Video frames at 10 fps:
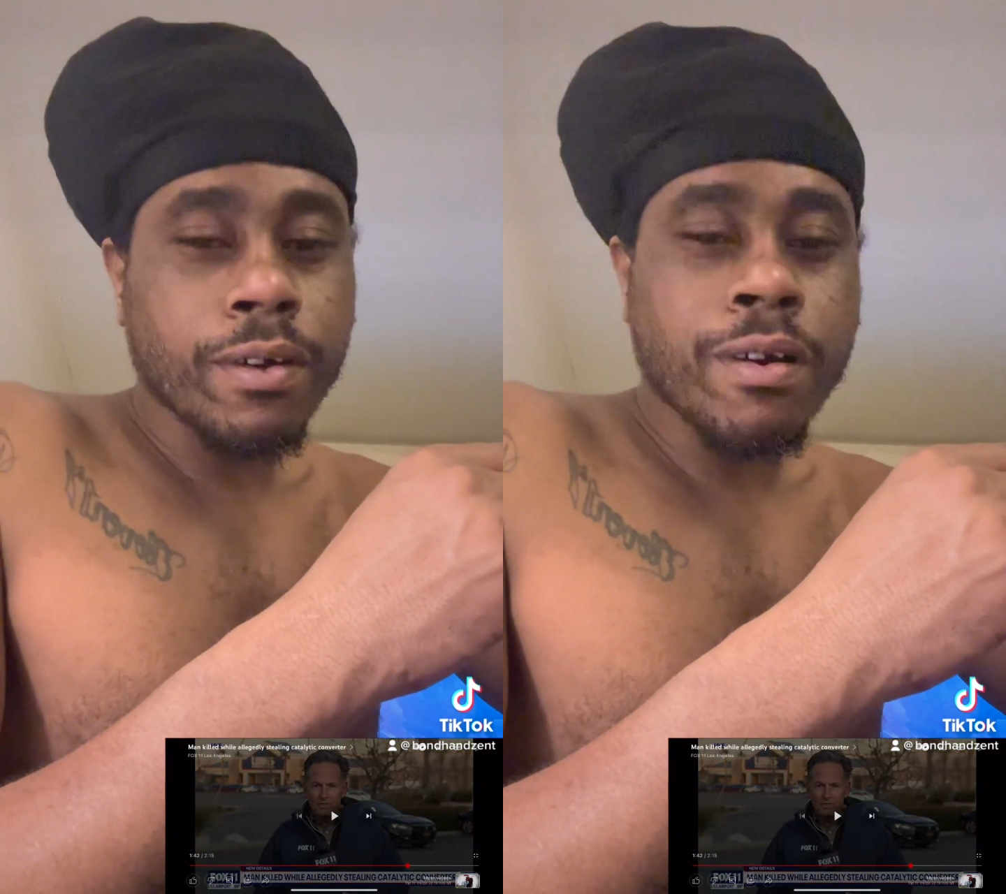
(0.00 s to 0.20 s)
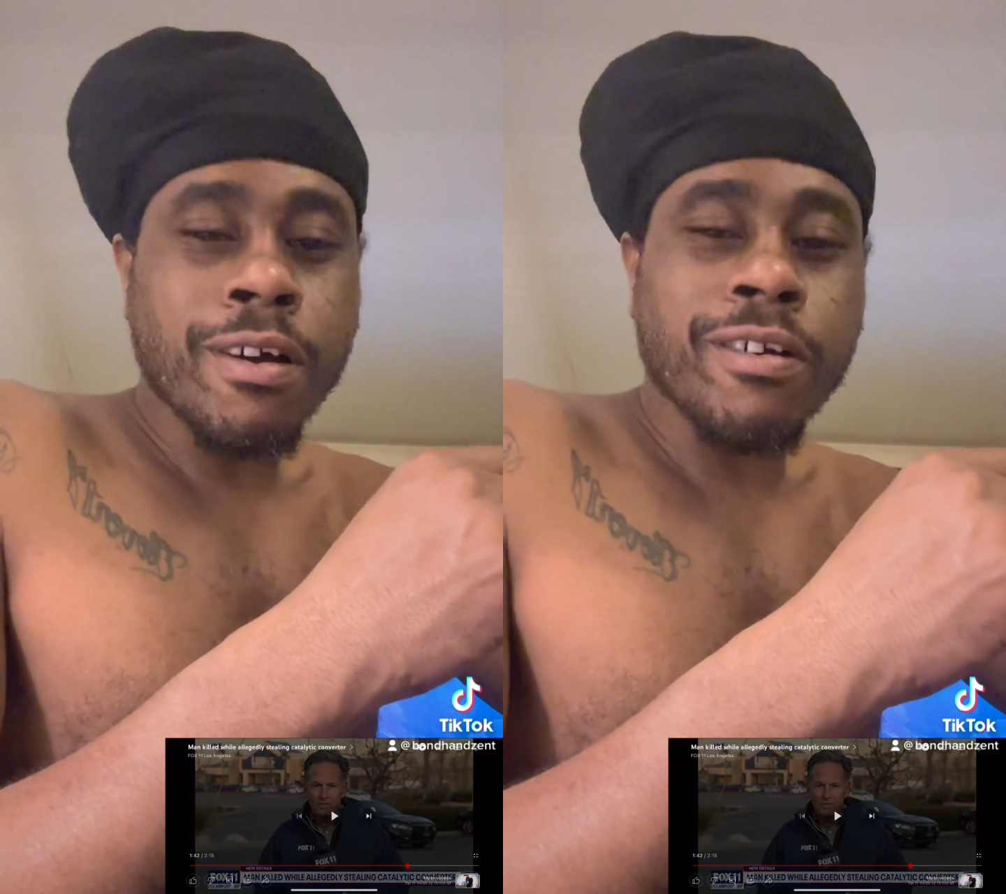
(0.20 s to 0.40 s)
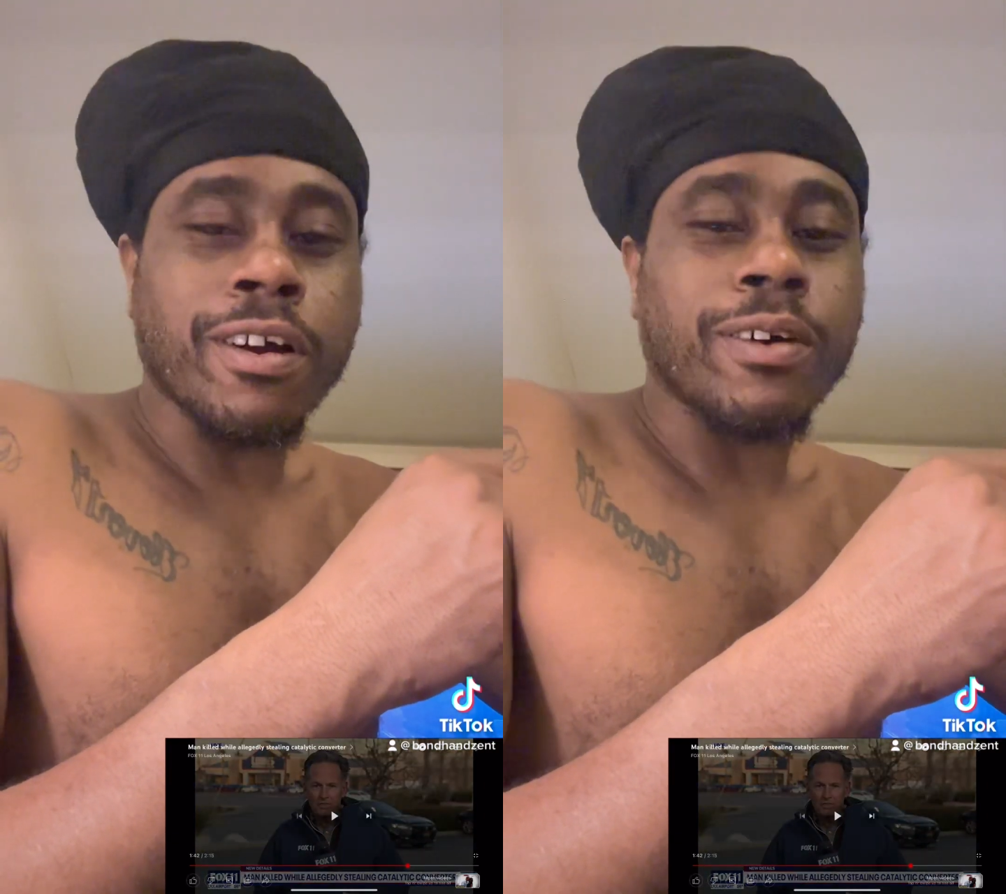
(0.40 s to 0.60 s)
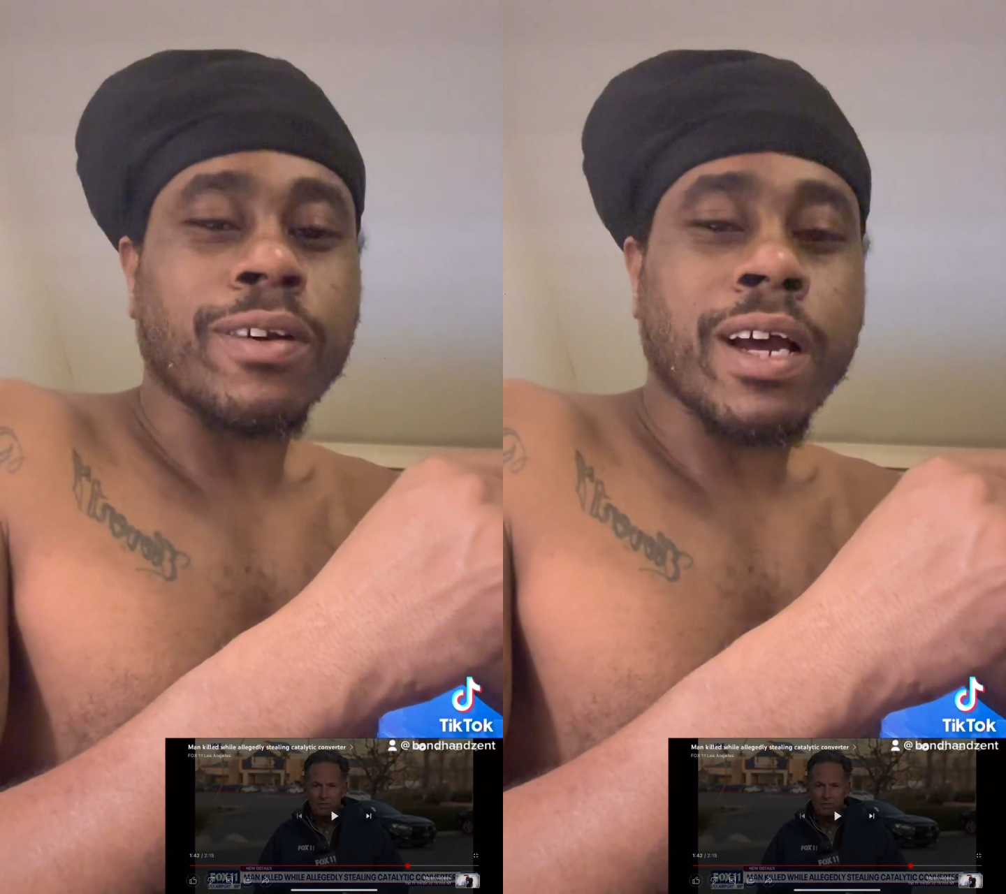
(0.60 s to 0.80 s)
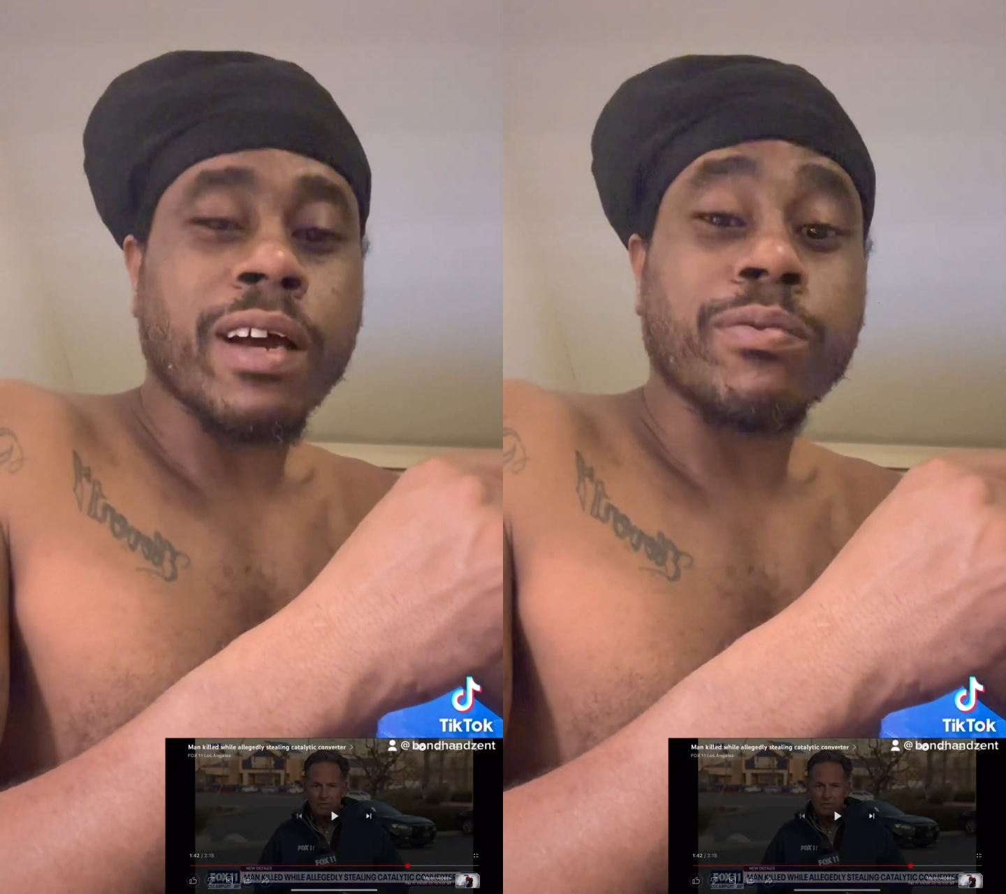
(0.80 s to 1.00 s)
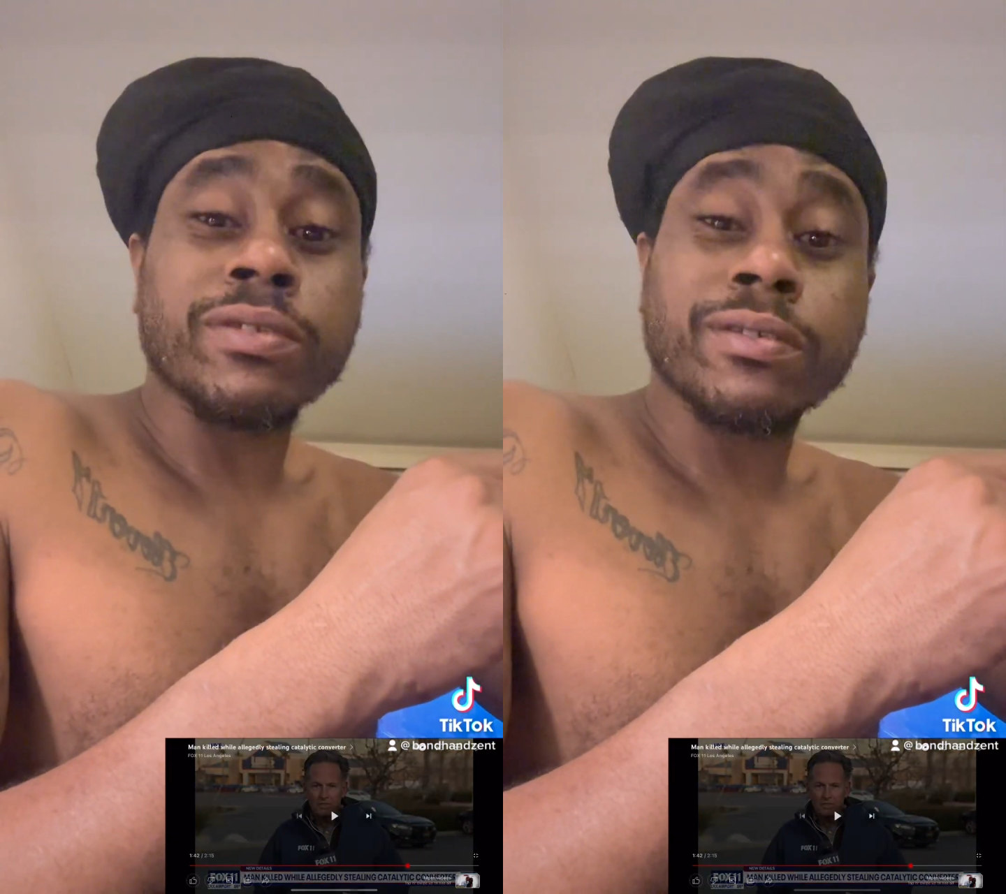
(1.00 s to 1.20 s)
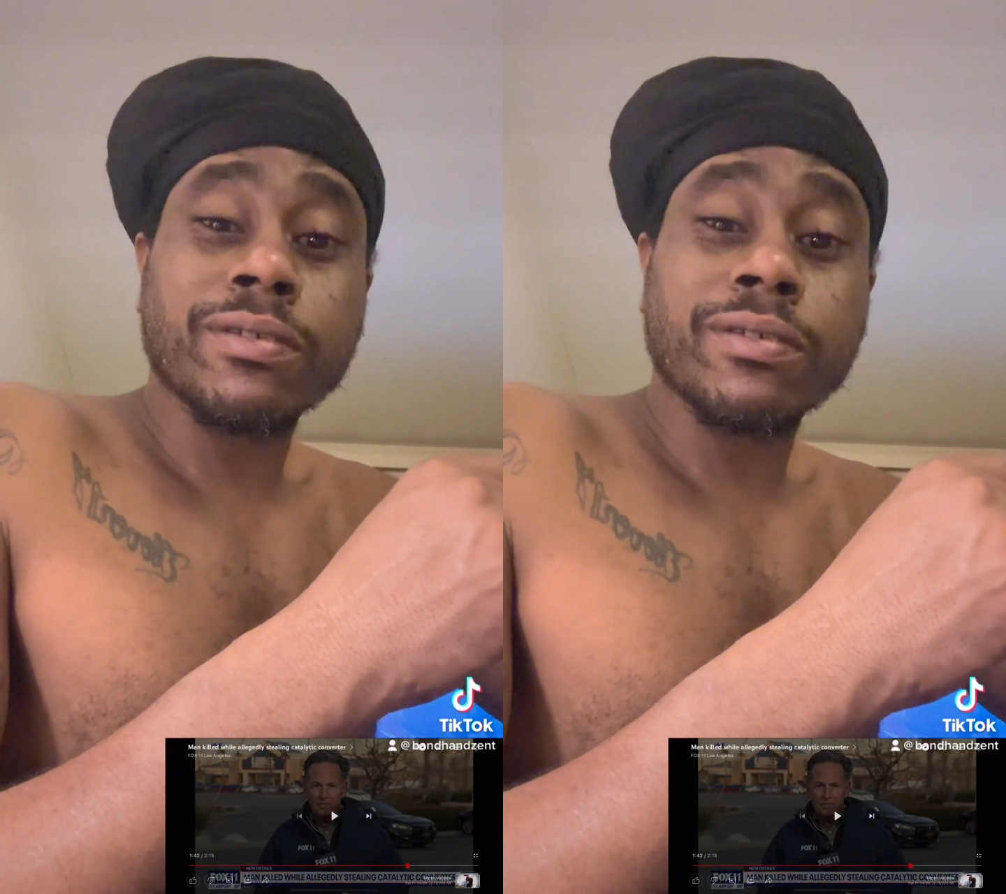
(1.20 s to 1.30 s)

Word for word: Hold on, I was.